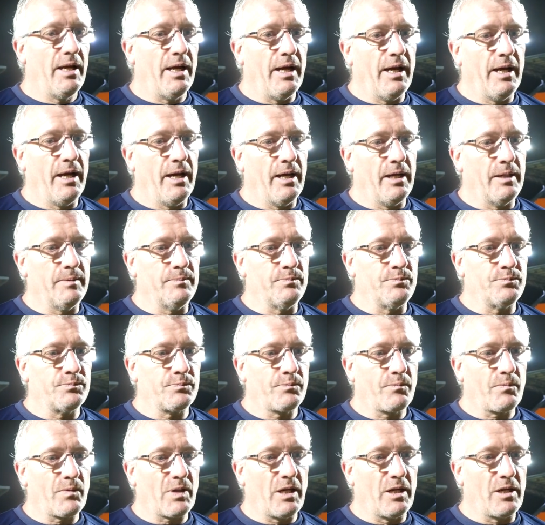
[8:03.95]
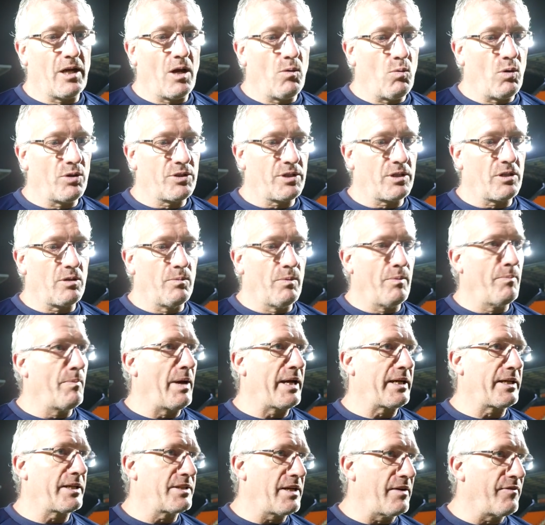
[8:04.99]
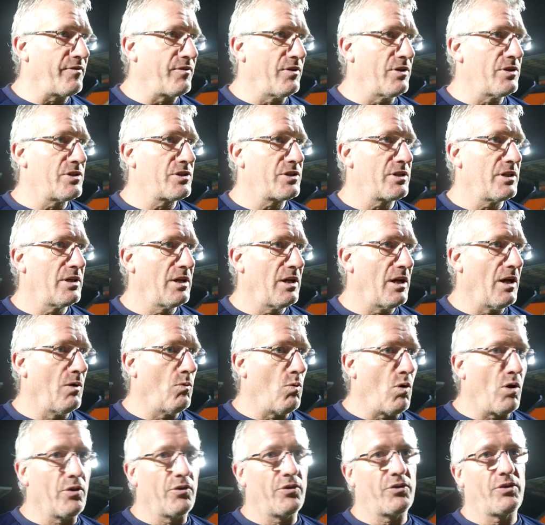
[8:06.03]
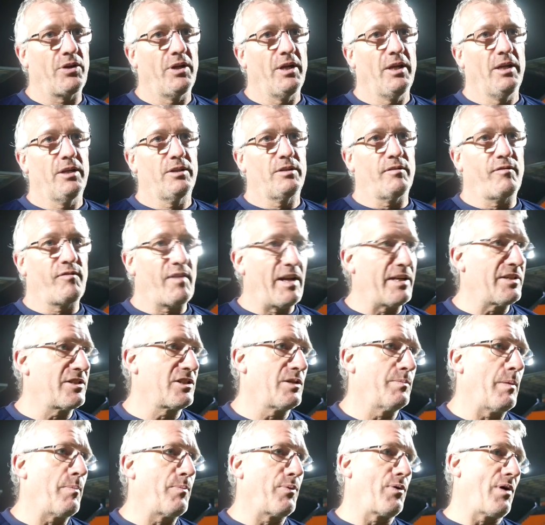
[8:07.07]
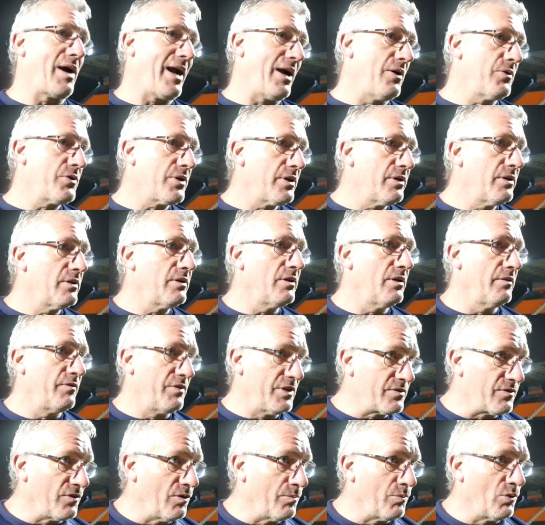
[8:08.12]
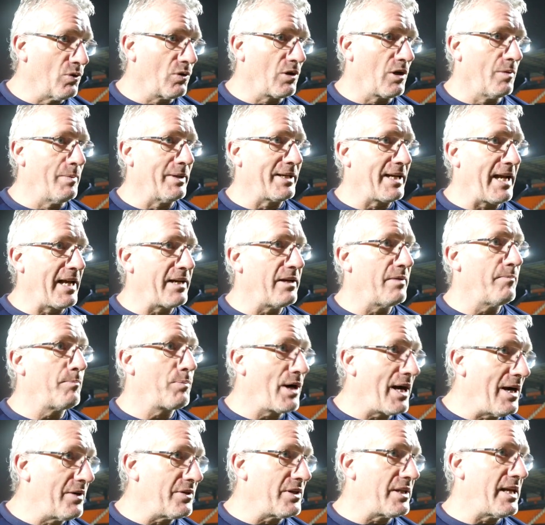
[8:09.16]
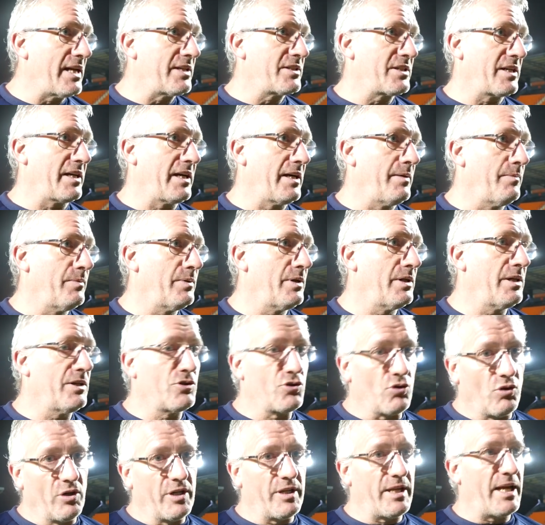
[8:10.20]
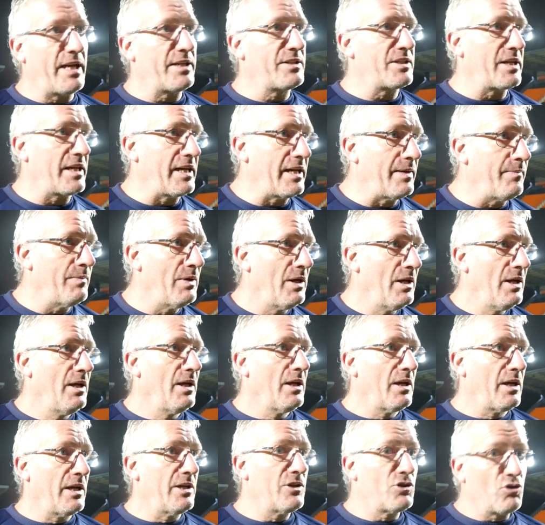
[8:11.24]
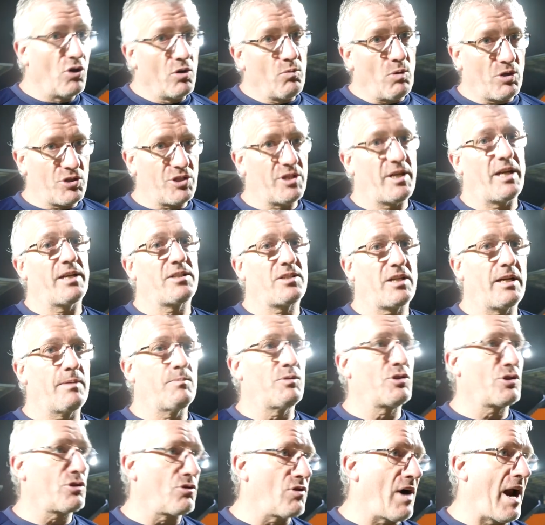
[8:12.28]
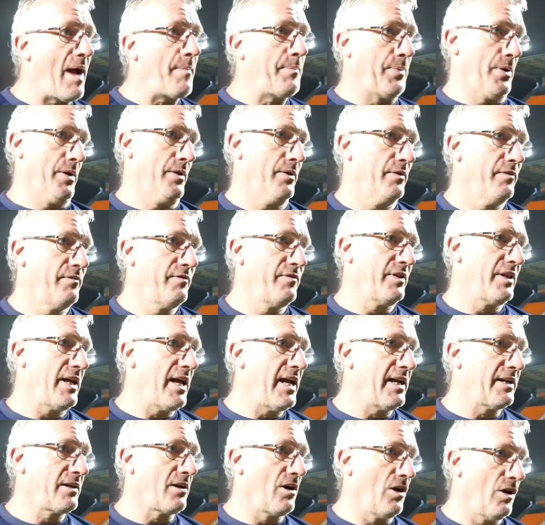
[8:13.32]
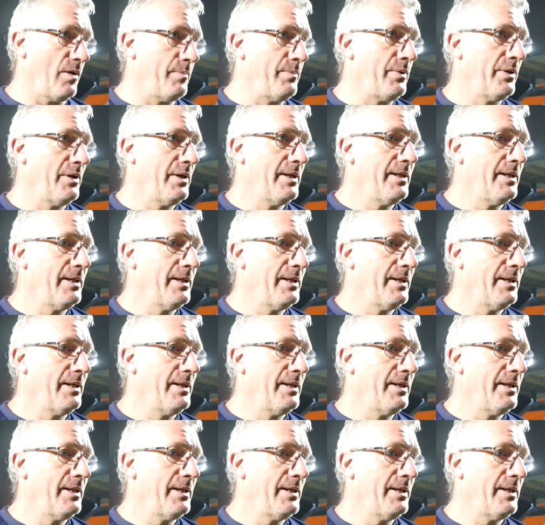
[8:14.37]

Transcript: And I want to come and make a difference. I want the fans to be proud of this football club again and proud of their team and enjoy their team, enjoy watching their team scrap for their club.